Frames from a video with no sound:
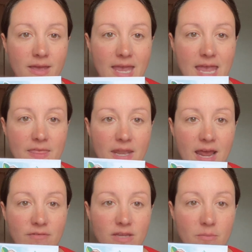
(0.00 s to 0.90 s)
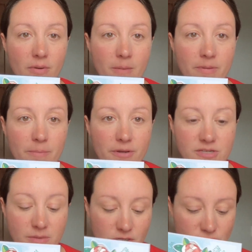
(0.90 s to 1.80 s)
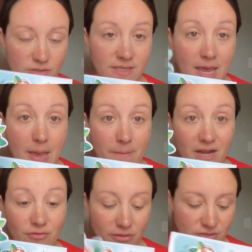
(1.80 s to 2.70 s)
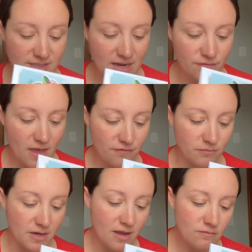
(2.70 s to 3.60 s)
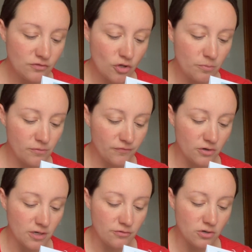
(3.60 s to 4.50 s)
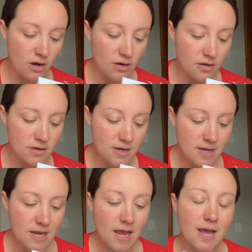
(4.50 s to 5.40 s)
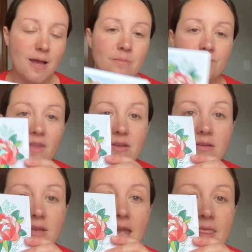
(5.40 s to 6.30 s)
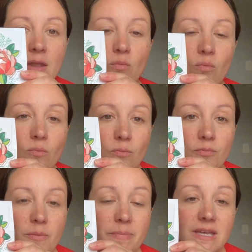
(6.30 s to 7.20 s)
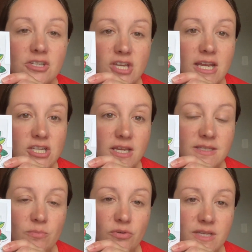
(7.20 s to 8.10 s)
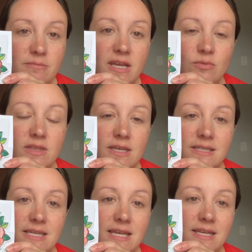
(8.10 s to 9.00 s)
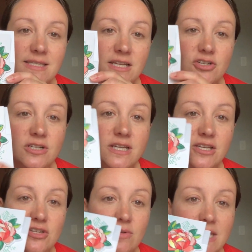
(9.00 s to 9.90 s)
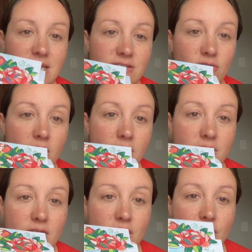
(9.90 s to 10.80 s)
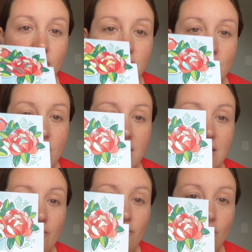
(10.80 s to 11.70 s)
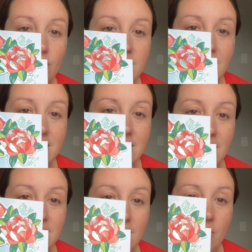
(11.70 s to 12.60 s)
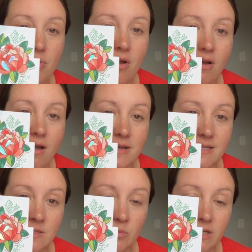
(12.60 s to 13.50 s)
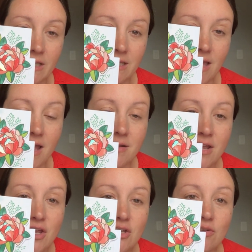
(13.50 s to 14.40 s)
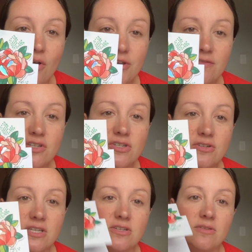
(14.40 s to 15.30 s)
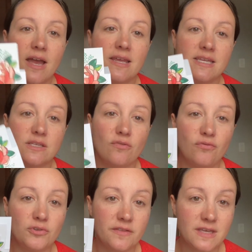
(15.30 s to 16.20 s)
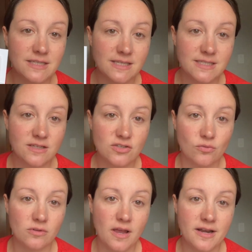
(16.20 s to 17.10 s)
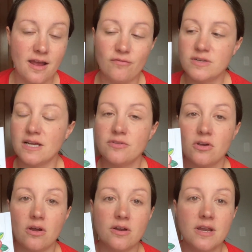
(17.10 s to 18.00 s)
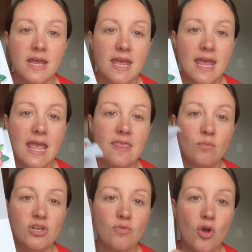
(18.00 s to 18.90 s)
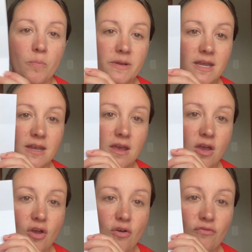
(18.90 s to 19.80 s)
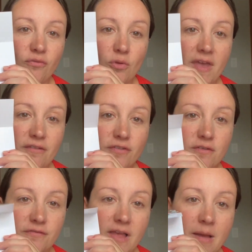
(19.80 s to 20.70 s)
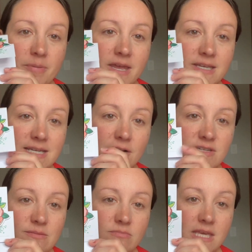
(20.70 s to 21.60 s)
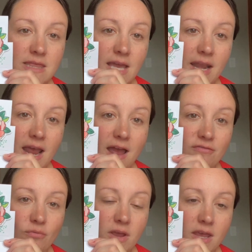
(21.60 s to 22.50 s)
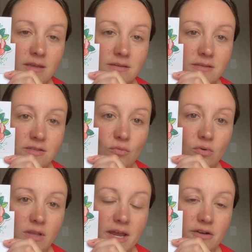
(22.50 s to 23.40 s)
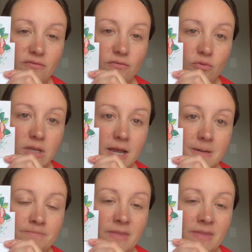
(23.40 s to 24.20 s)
and then having it pop up on dimensionals. But I'd rather save that for my envelope or for another card. And then the biggest change I suppose I made with this is I turned it into an easel card so that it folds and stands up on display like that. So all you have to do that is fold on the existing score line halfway down the card. And then when you open it, fold that front flap down to meet that halfway score line or fold line.